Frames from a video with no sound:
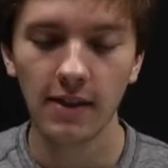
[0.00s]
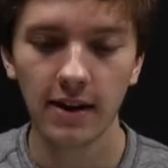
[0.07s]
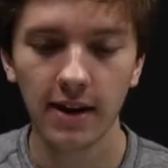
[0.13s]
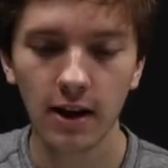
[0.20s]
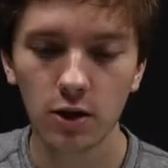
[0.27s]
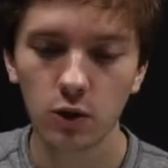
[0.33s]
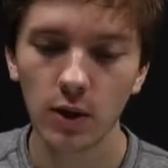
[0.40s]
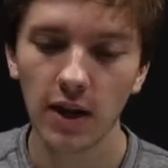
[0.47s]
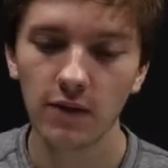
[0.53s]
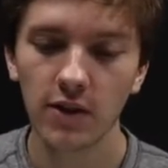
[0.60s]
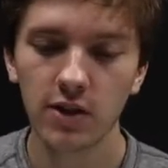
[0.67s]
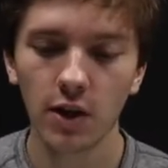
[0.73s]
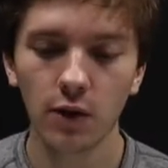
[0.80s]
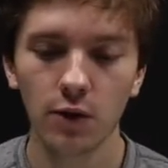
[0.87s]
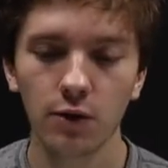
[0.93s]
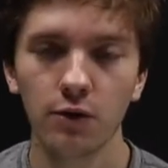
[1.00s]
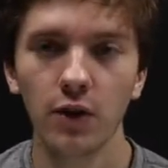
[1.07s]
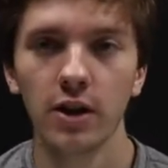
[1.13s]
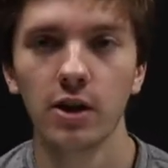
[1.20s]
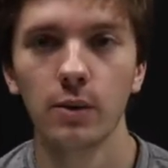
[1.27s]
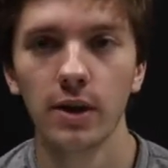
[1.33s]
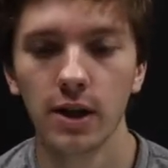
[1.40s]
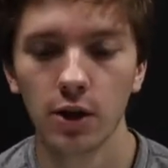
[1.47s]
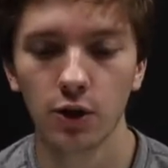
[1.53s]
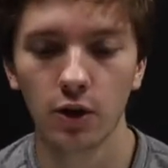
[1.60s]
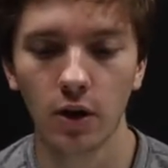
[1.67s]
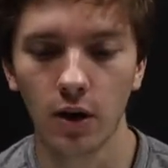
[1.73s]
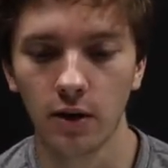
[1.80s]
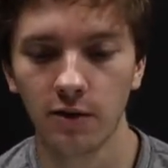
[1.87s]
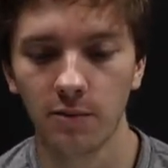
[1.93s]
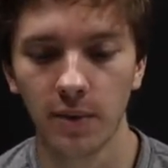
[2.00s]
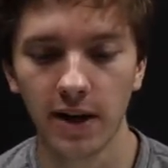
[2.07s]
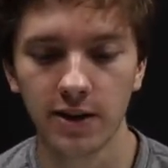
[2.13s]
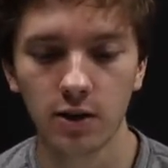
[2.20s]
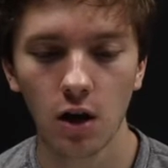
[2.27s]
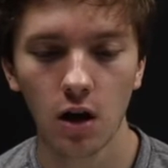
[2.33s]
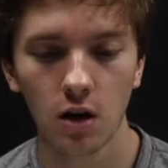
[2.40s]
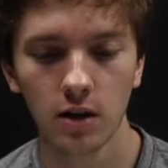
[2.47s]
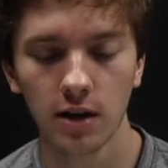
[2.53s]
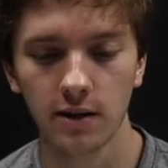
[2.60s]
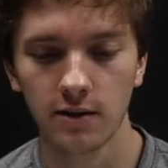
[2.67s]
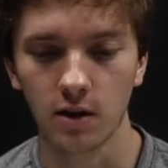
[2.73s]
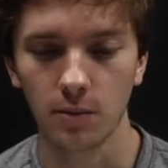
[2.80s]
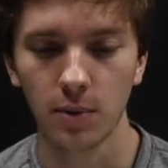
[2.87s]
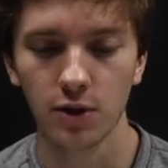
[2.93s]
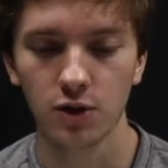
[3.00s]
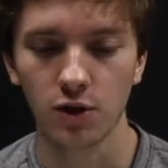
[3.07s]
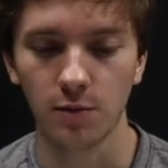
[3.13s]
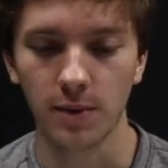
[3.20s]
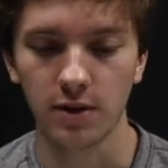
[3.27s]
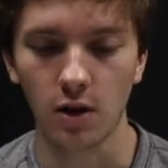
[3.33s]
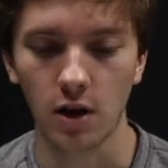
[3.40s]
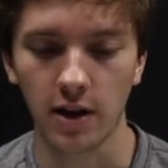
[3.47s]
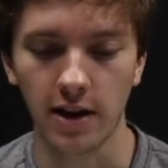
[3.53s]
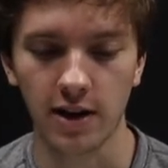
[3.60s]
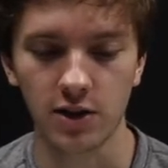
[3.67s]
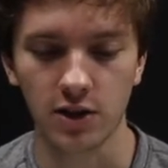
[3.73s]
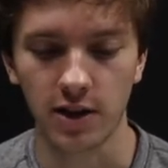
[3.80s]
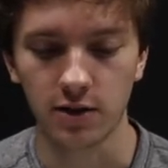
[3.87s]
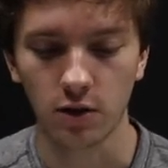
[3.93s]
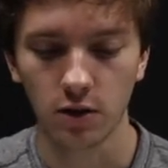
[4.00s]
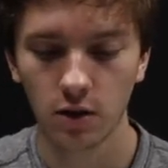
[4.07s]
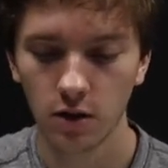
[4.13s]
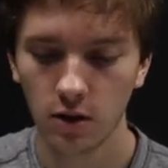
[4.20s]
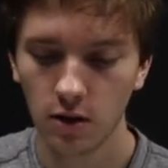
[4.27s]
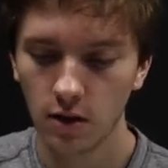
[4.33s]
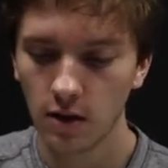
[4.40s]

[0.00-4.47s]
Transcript: And then I also have this other video here of my dog, the picture of my dog actually I took.